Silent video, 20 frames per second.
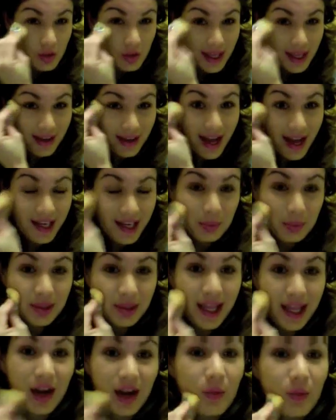you can
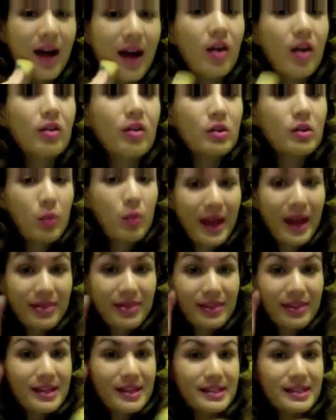kind of play
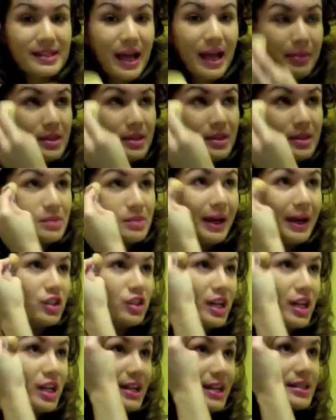around with these type of
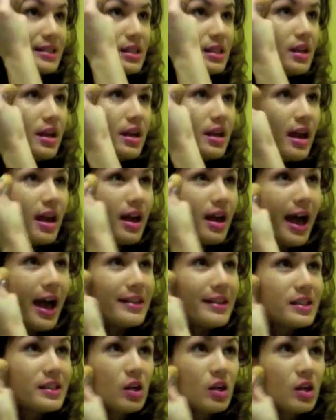sponges.
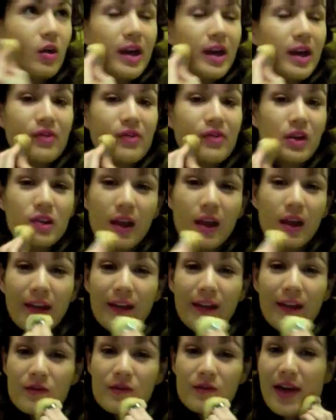And so if
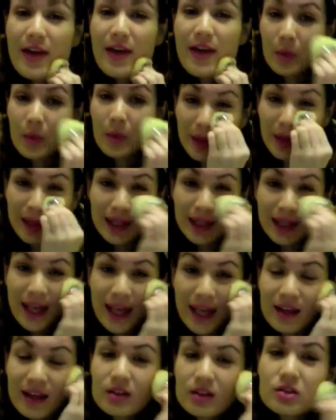you're looking for that
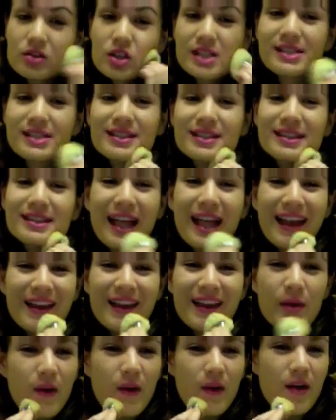really like just
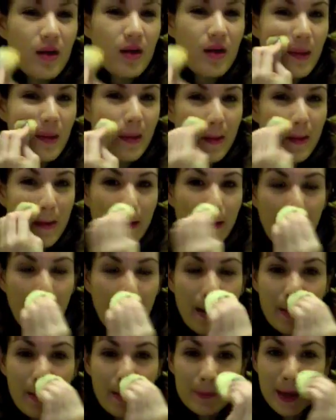light
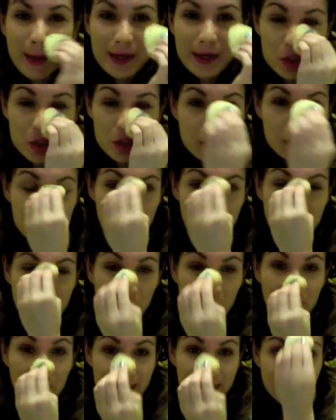coverage, you
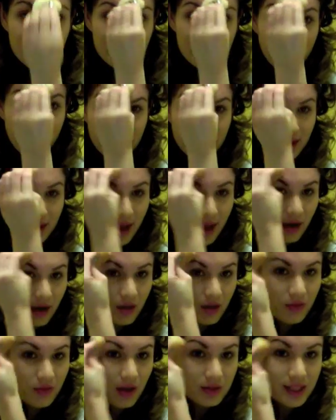just want a really light
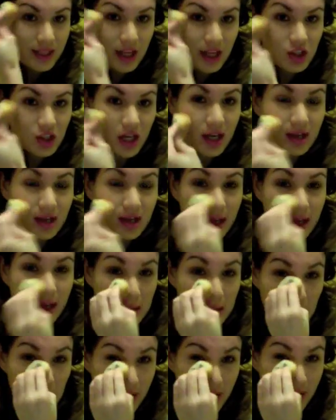layer of
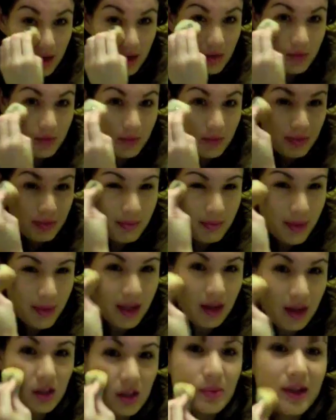foundation, then you would
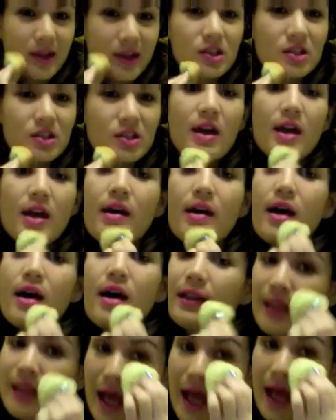make your sponge
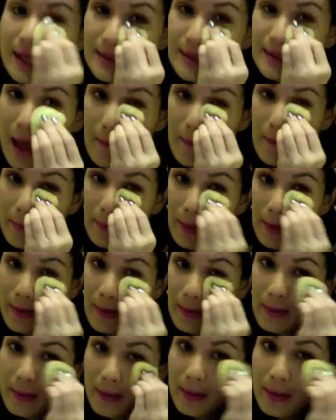a lot
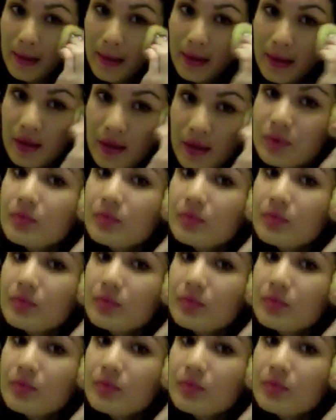damper